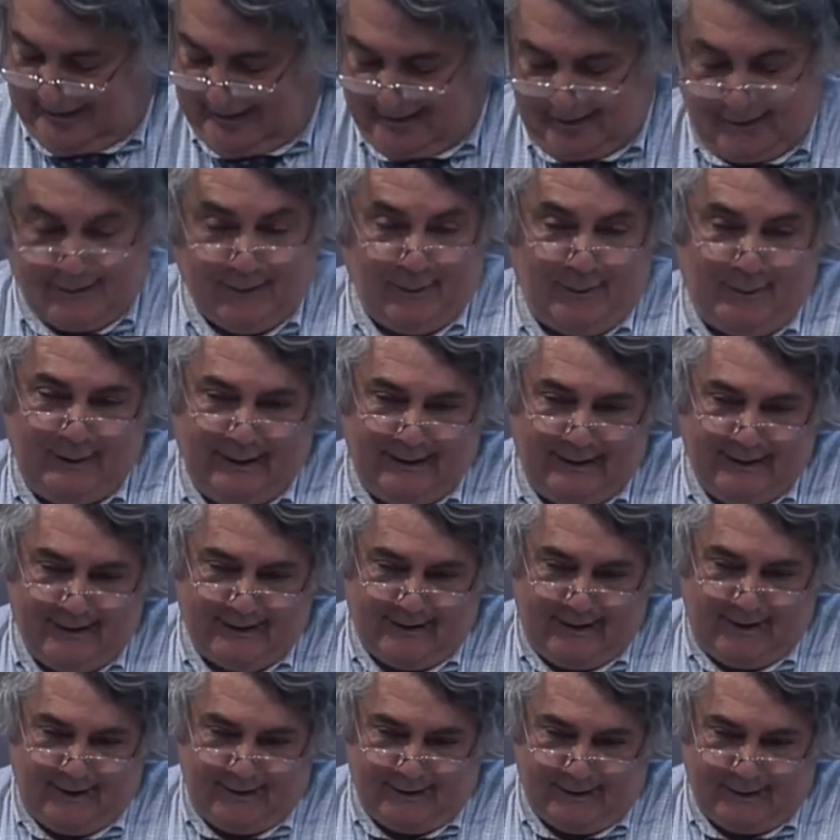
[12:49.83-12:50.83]

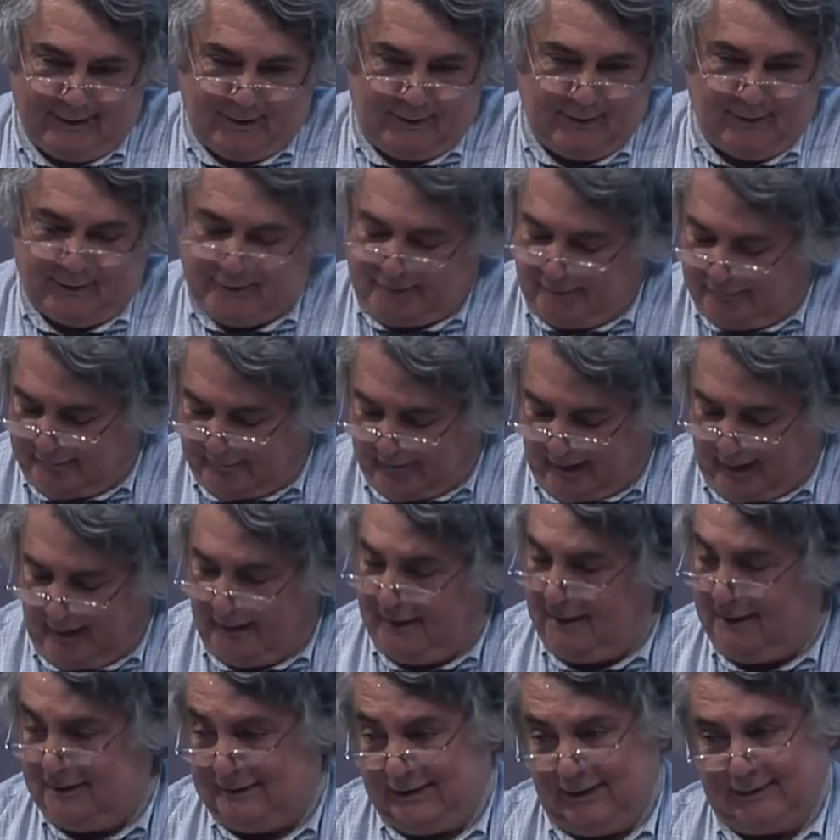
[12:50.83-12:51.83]
globalization,
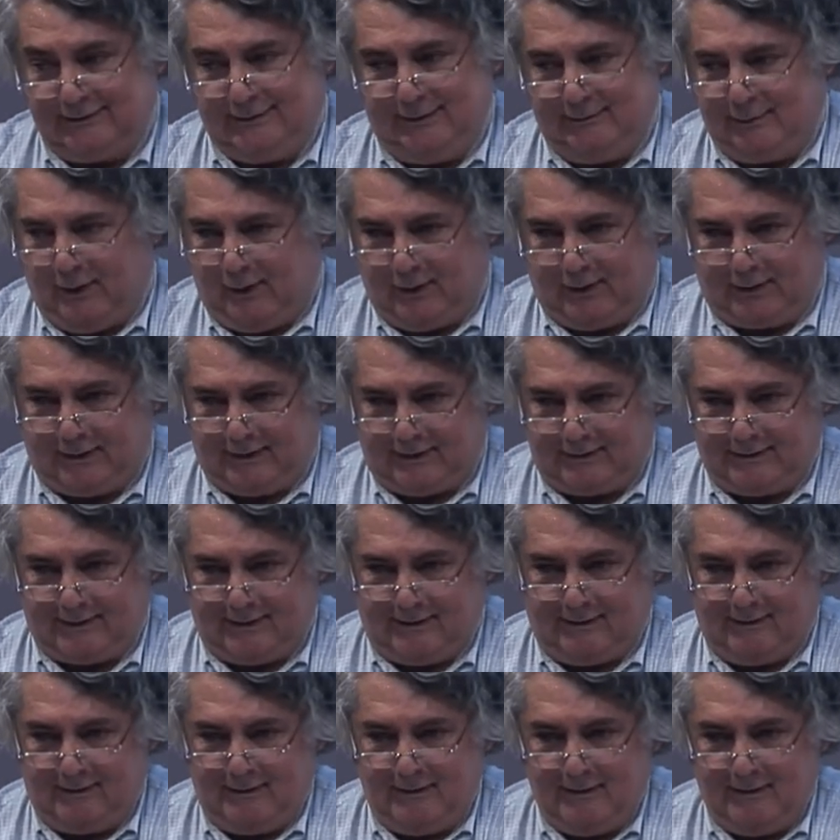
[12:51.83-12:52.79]
sovereignty, and democracy.